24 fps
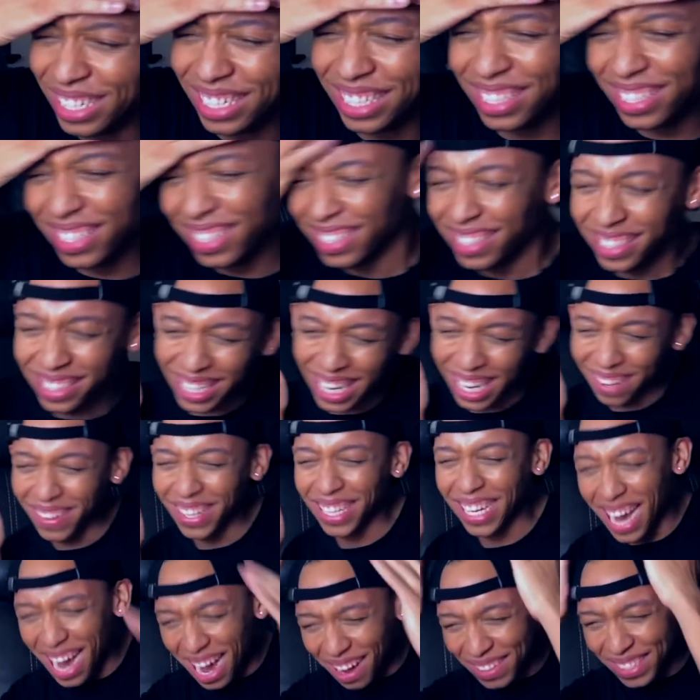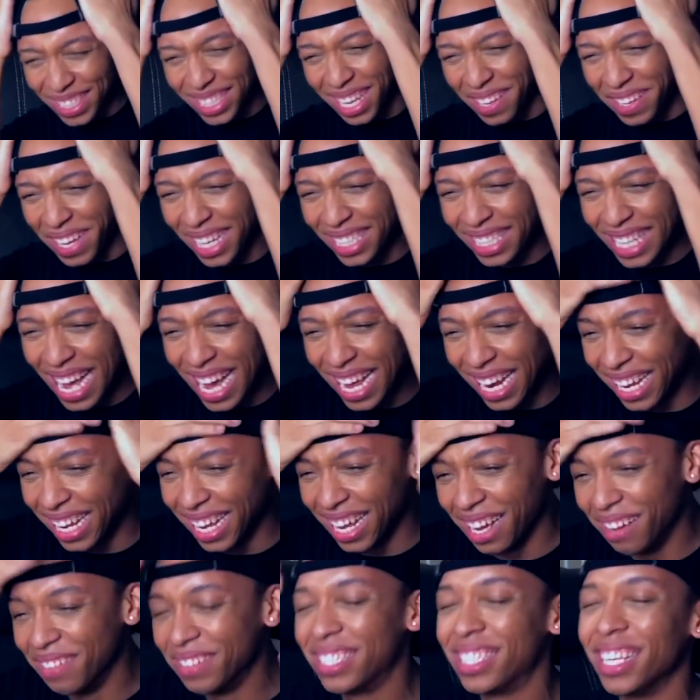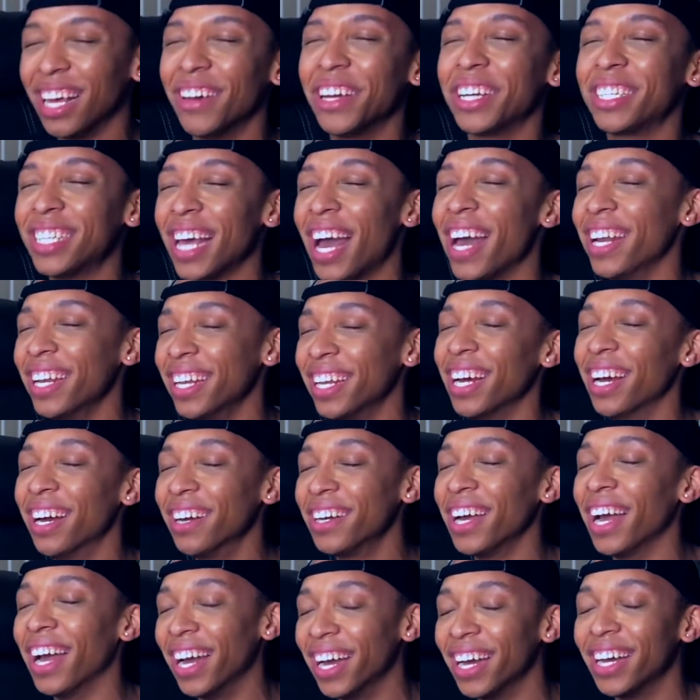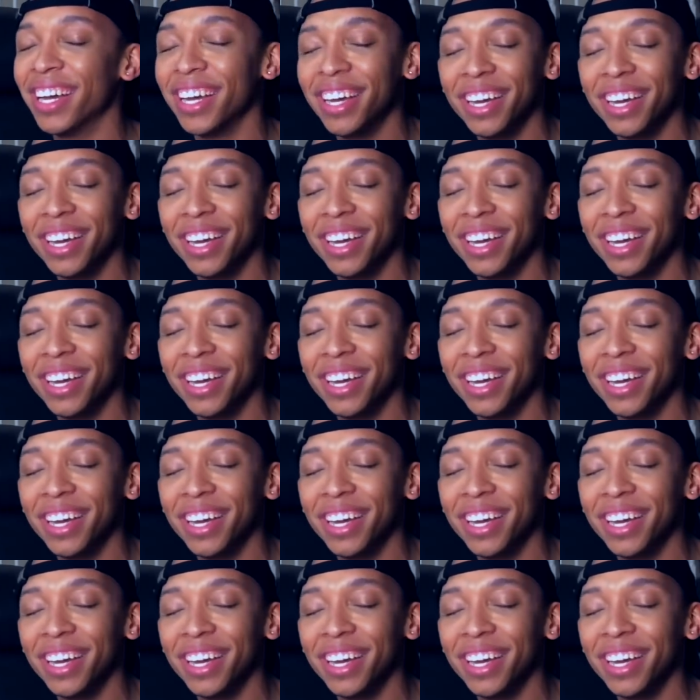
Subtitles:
Oh, here we go. I'm so excited. Okay.